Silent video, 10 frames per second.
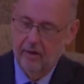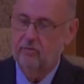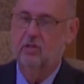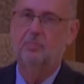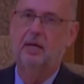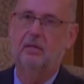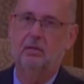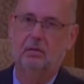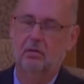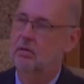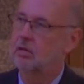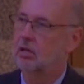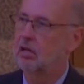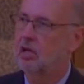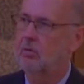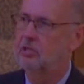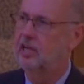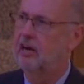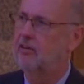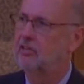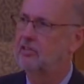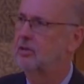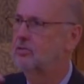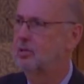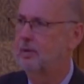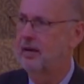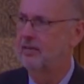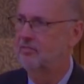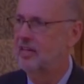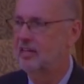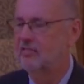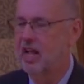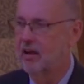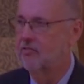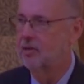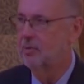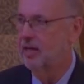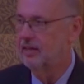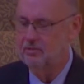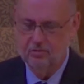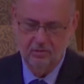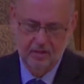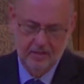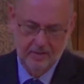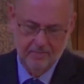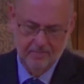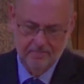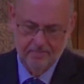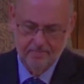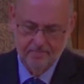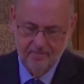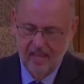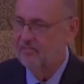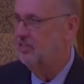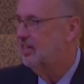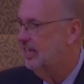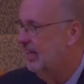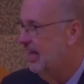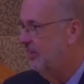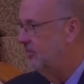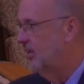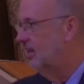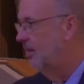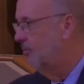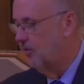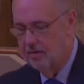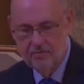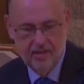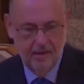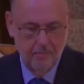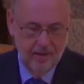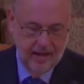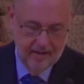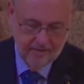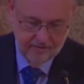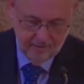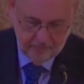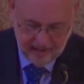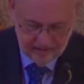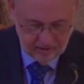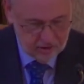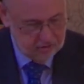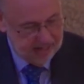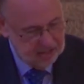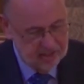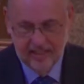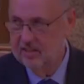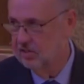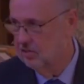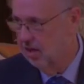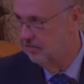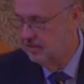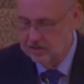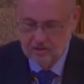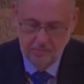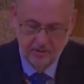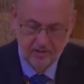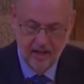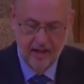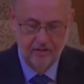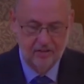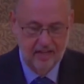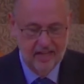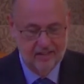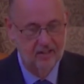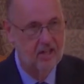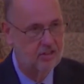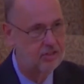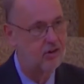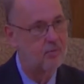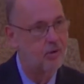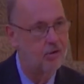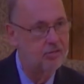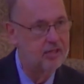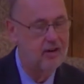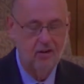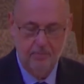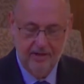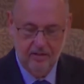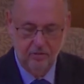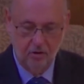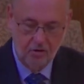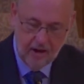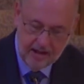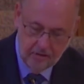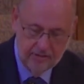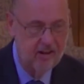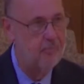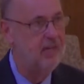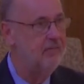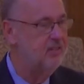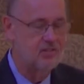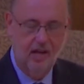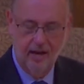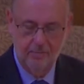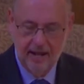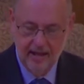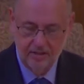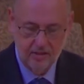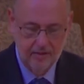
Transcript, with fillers: Just bet Coach Harris knows about recovery plans. Physically, there's a number of them uh, from basic stretching to soft tissue massage to thermal therapy to cryotherapy, even just a hot bath.